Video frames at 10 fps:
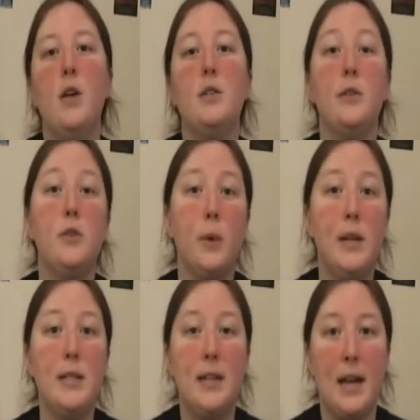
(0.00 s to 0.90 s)
So join
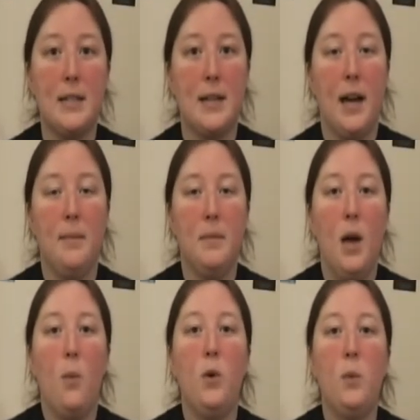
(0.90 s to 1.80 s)
us next time
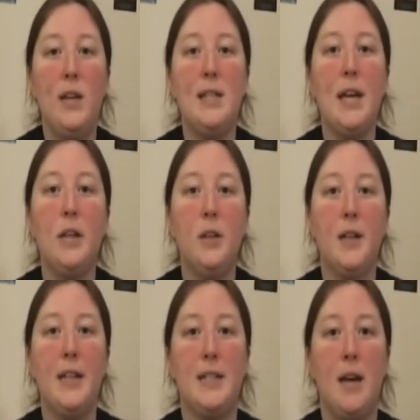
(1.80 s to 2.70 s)
when we take a
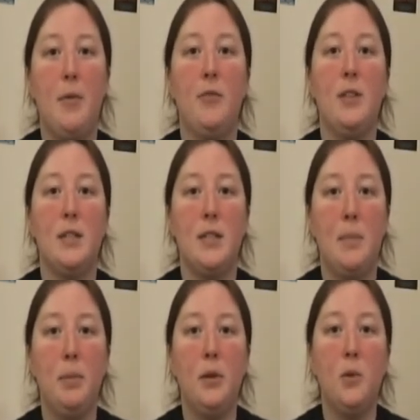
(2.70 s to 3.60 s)
look at some of the
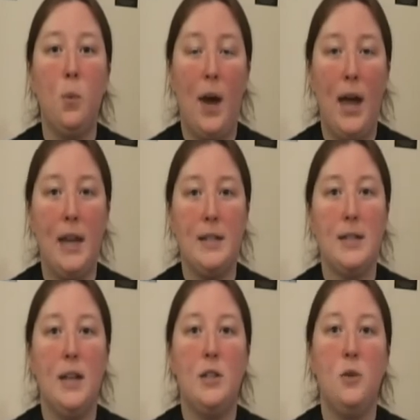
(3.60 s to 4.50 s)
simpler
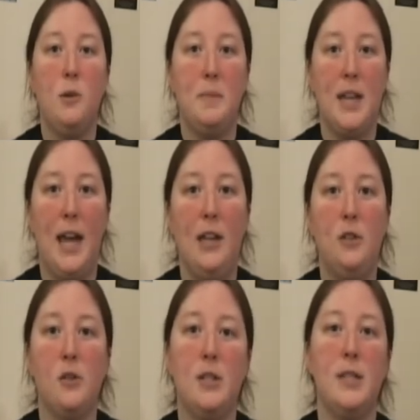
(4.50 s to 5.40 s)
ways to obtain
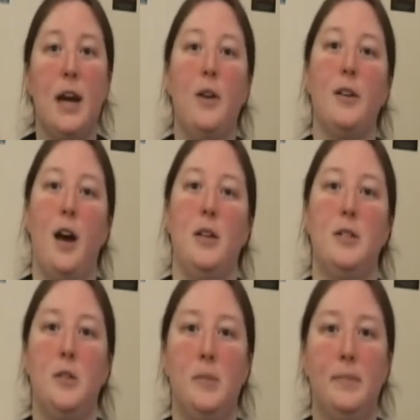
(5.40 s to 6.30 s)
your desired
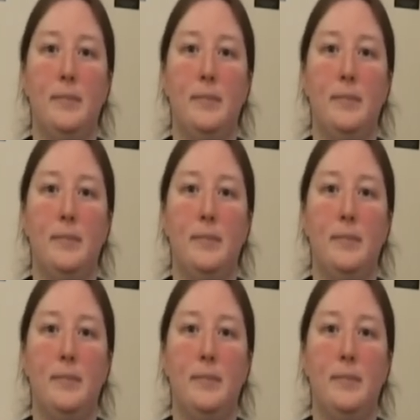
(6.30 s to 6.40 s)
costume.